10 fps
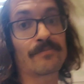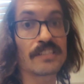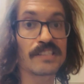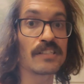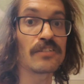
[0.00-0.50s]

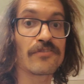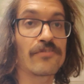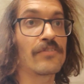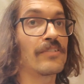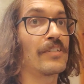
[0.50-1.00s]
myself,
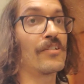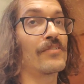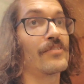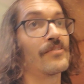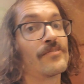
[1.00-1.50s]

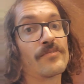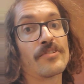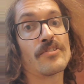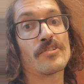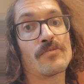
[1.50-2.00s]
to
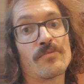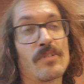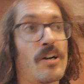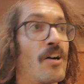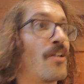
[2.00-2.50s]
do
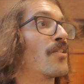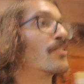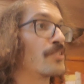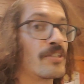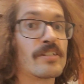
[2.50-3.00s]

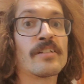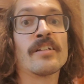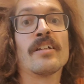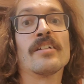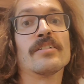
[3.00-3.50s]
hard,
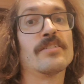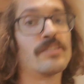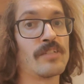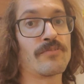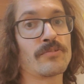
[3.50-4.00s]

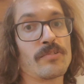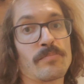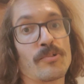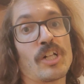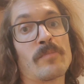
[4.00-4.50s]
difficult
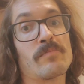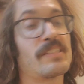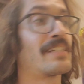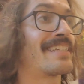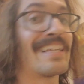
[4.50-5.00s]
problems
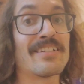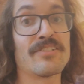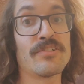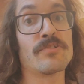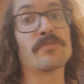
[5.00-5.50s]
that I can't
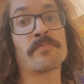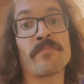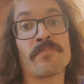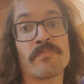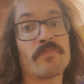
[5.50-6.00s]
do
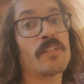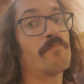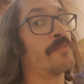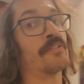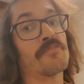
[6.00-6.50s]

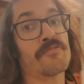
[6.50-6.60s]
maybe on the